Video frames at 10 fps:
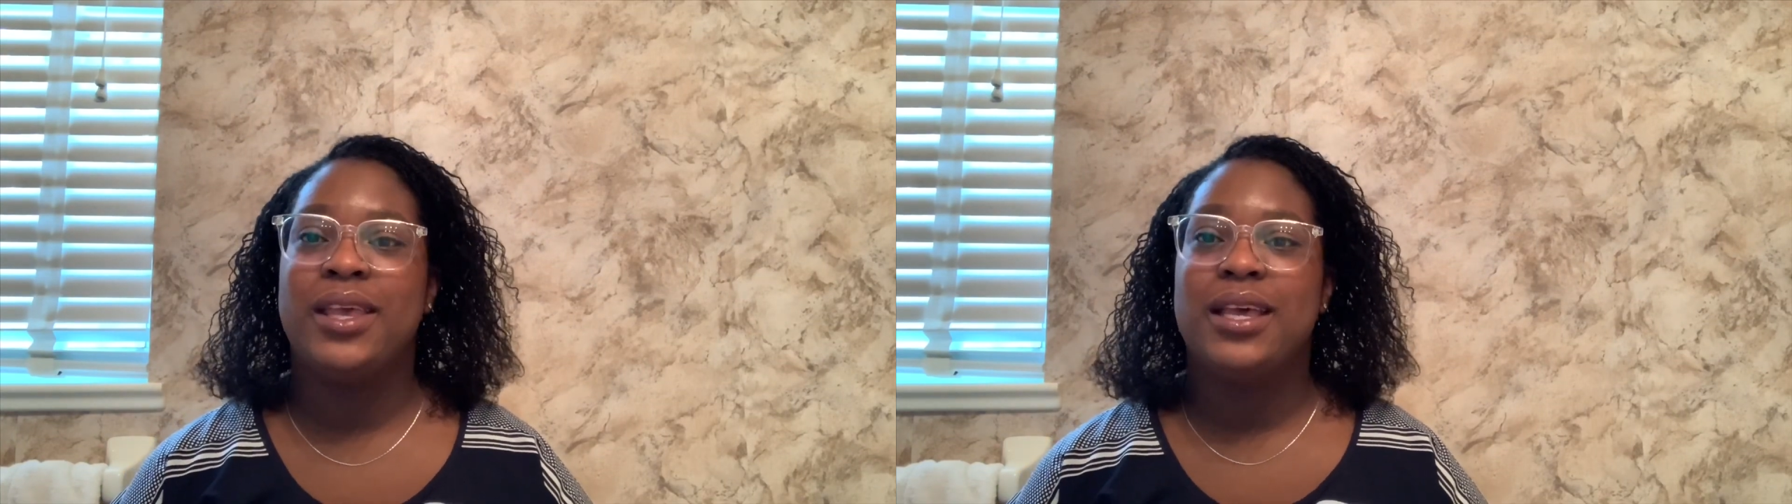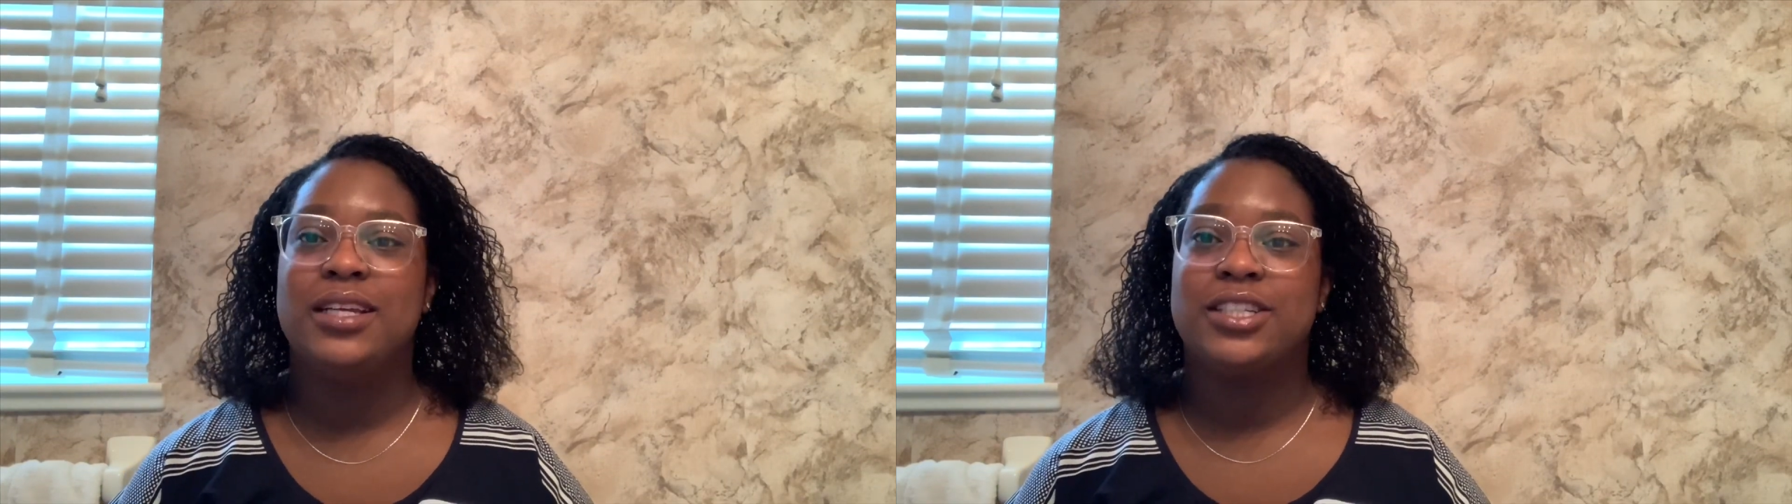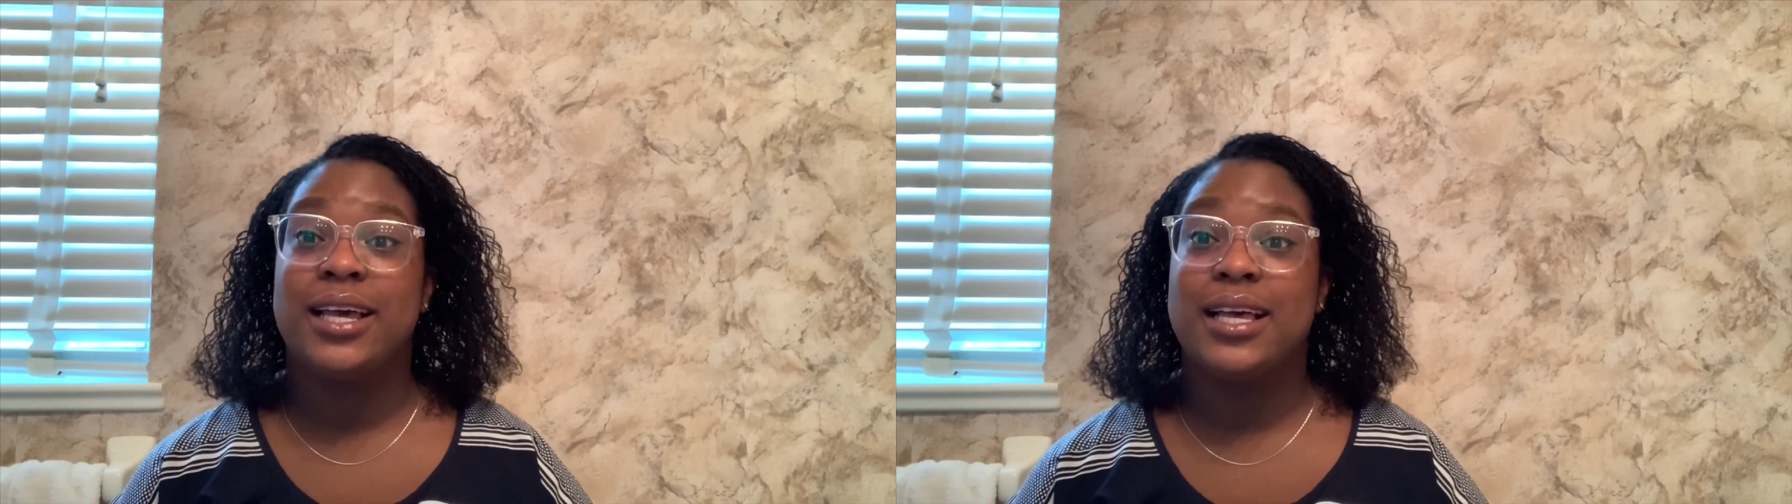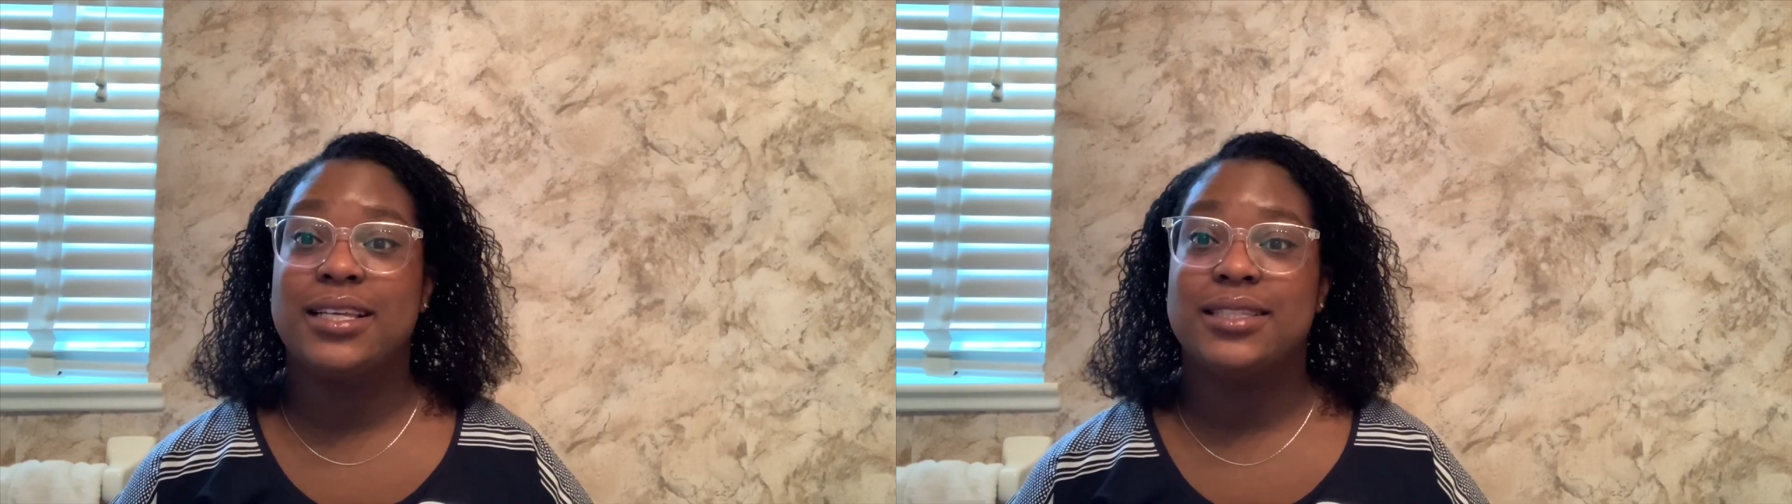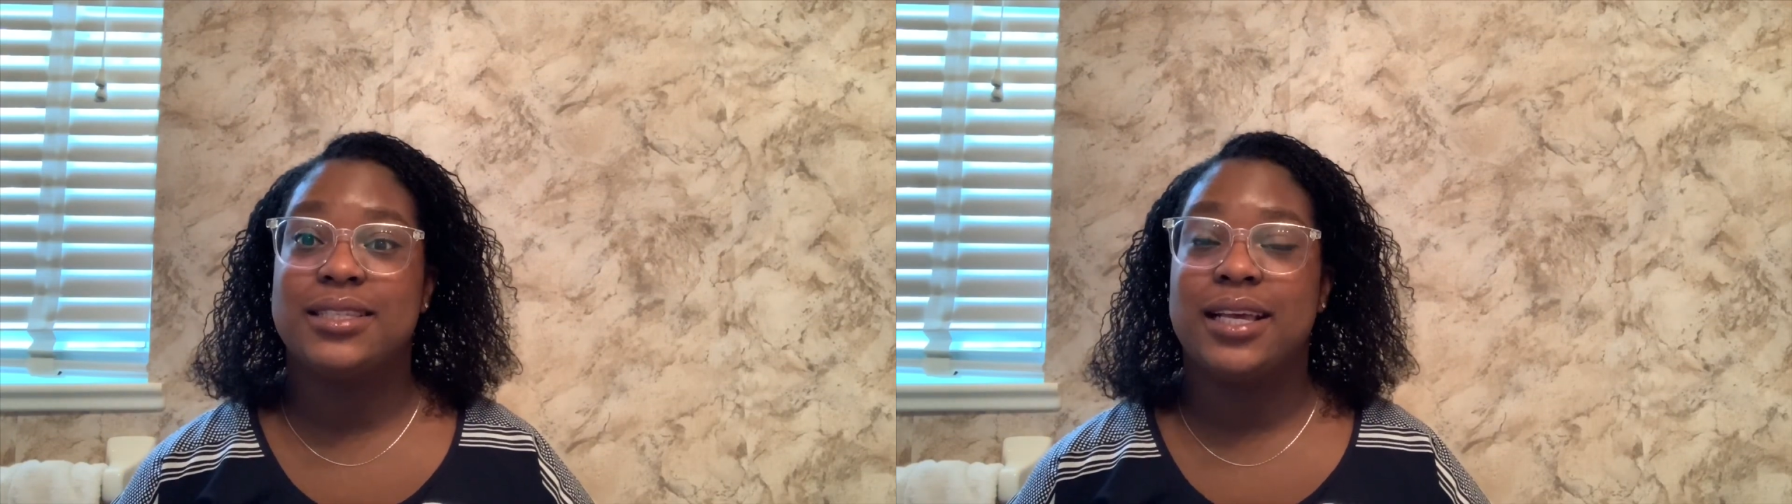she
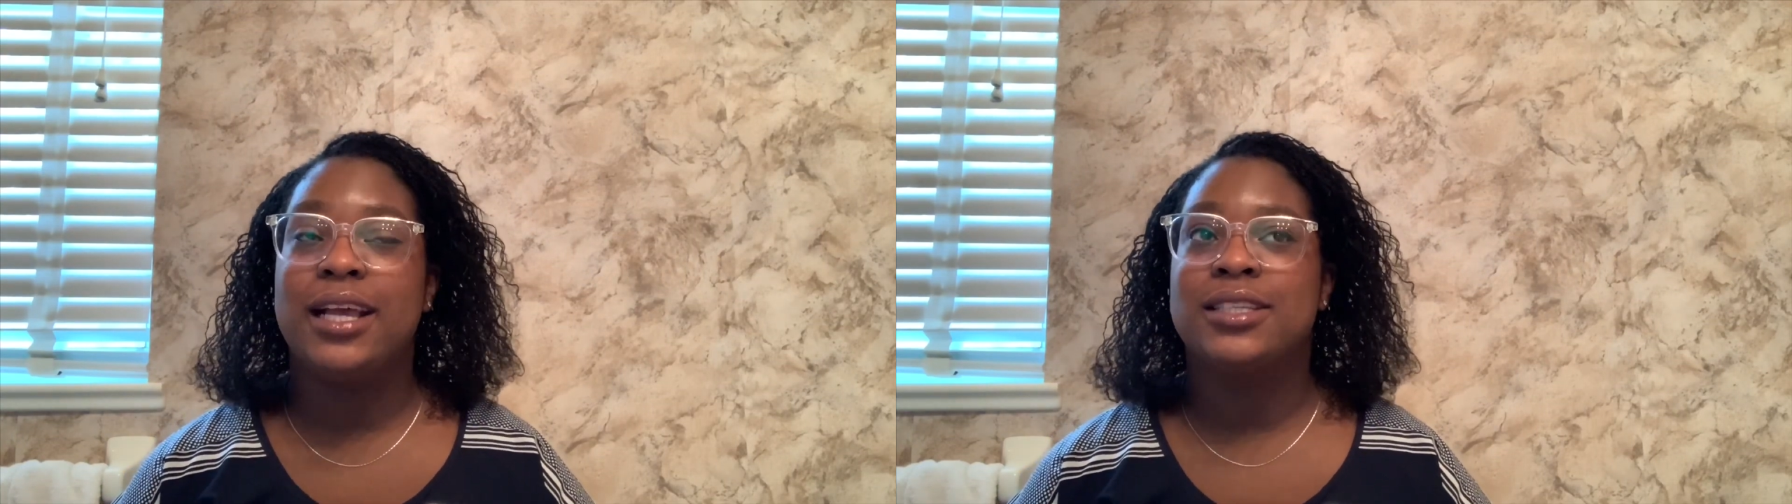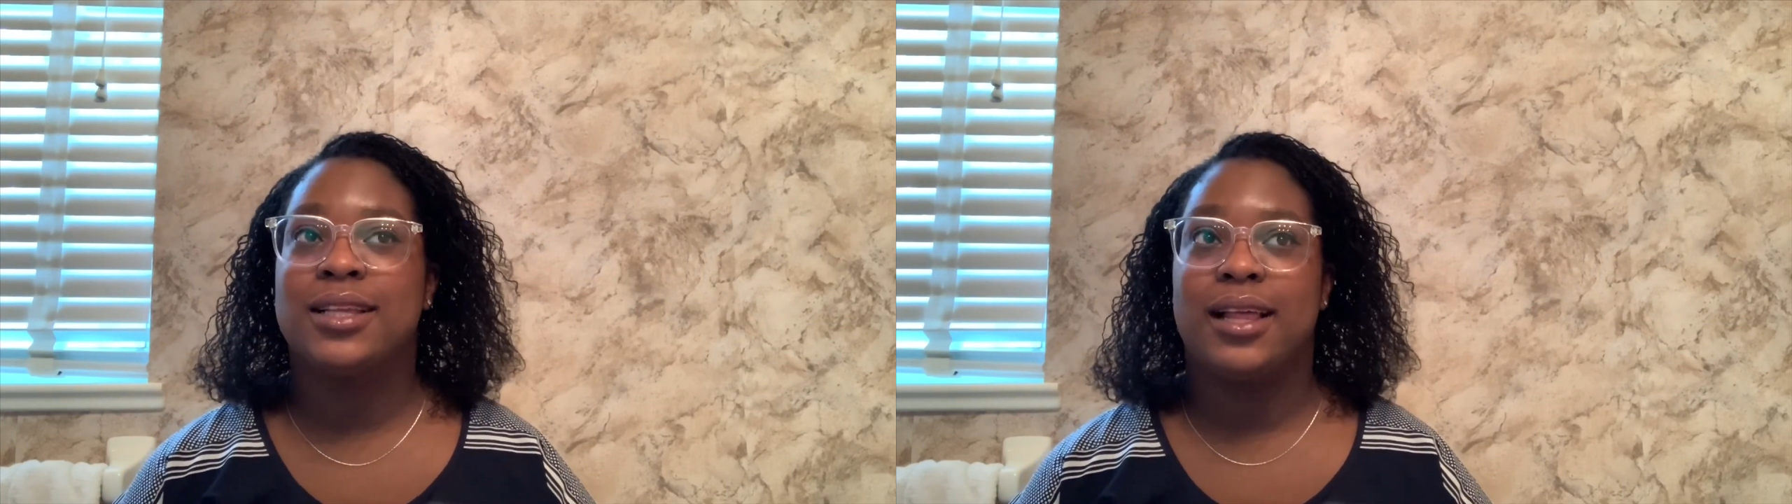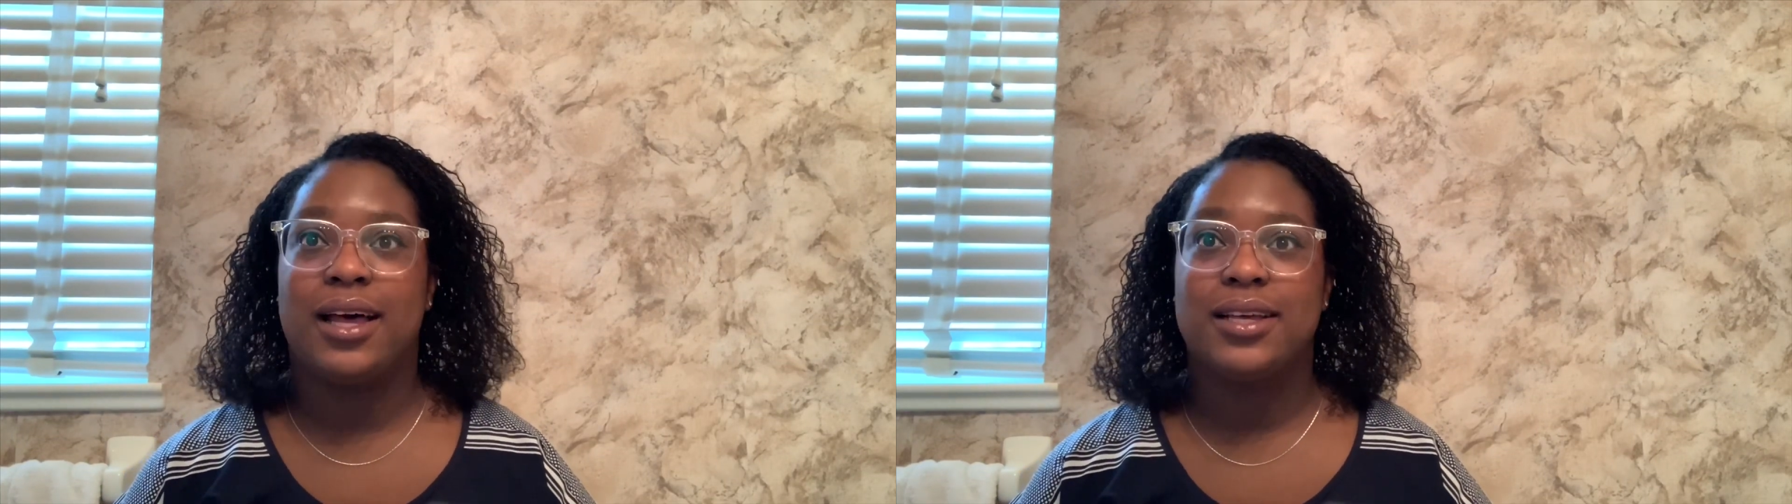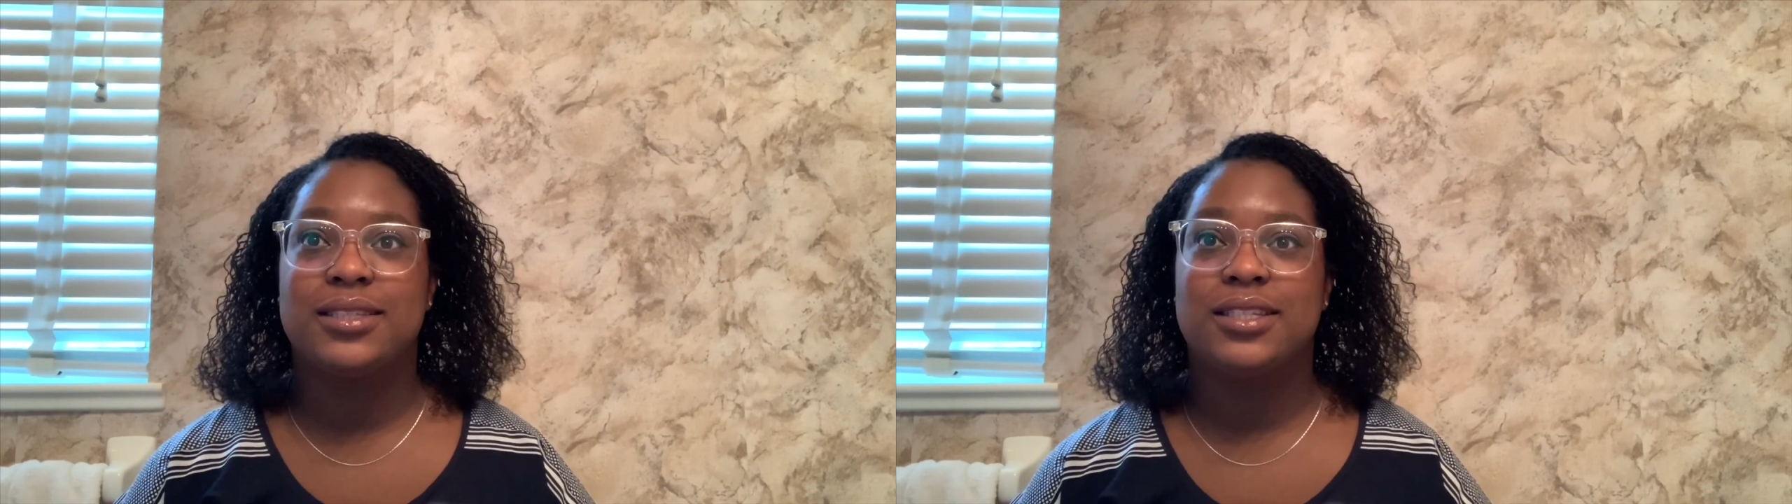has interlocks.